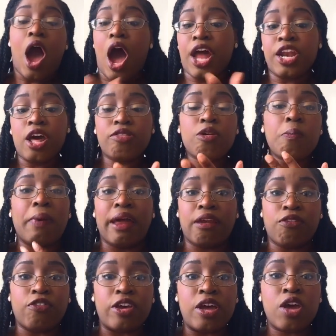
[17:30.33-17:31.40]
Another
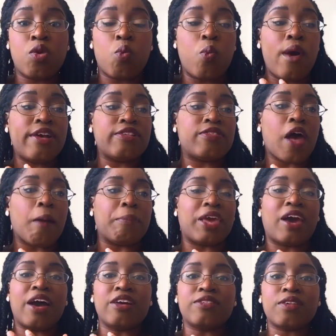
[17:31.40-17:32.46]
benefit was that
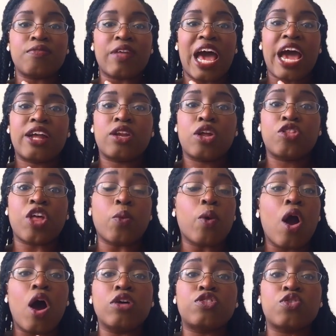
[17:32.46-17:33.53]
because of that, they were
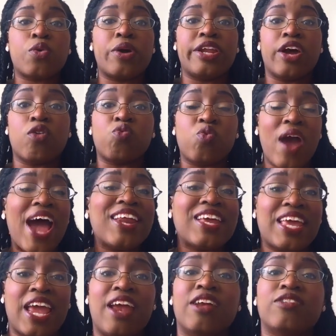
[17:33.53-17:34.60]
also going to
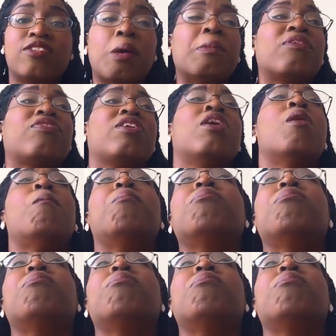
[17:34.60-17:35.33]
eradicate some of the